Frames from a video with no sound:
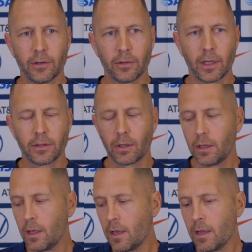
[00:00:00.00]

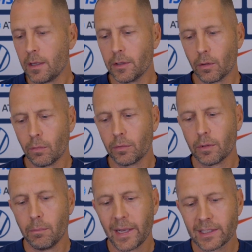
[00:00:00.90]
The
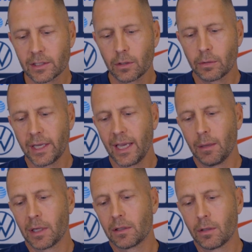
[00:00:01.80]
Mexico
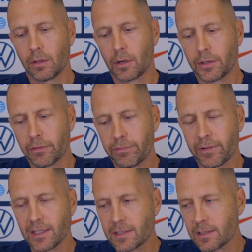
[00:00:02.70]
game, I thought our
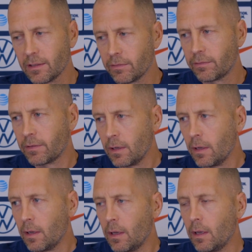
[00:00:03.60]
defensive
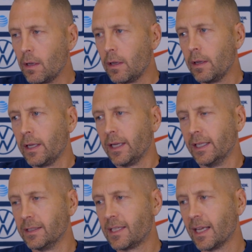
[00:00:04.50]

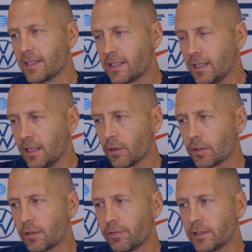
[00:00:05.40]
intensity
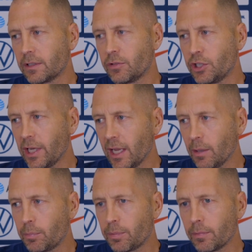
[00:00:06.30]
or defensive
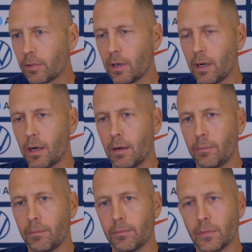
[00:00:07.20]
shape,
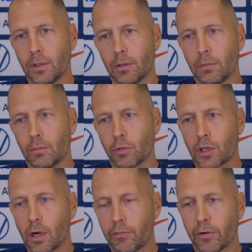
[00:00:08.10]

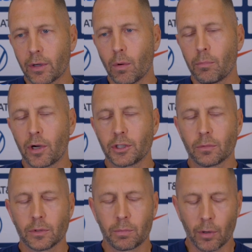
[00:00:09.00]
recovering when
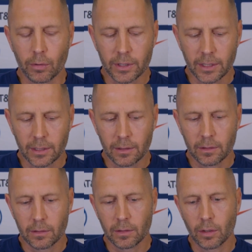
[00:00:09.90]
pressure was broken,